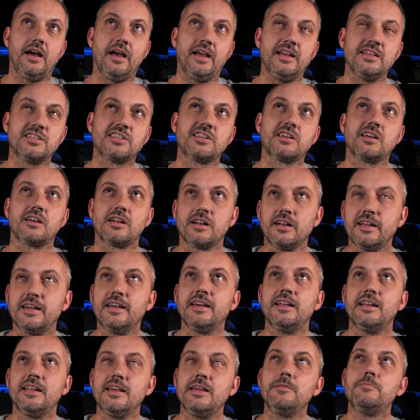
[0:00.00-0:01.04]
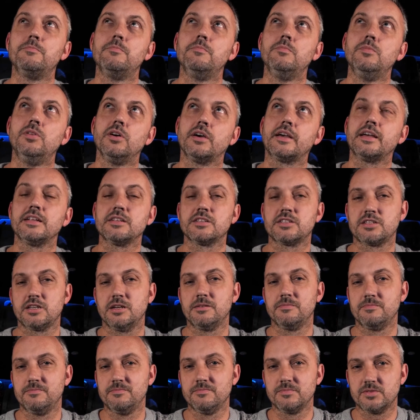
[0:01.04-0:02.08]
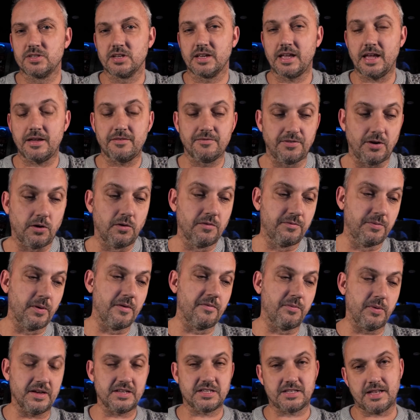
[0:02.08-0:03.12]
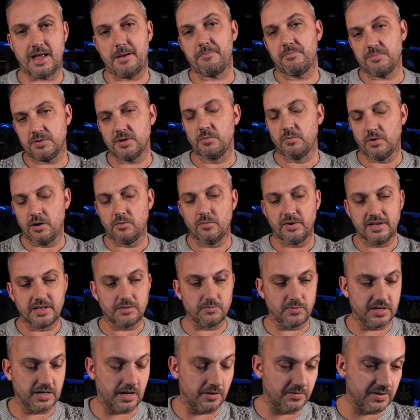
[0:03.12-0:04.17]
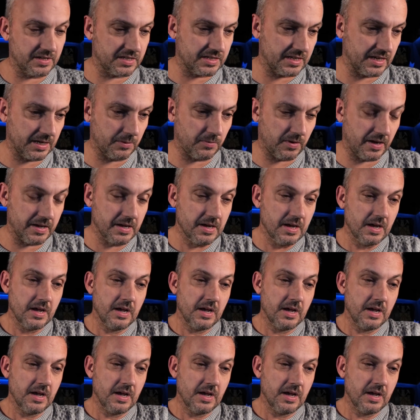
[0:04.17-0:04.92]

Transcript: he's clearly looking to get involved with West Ham. We know this anyway.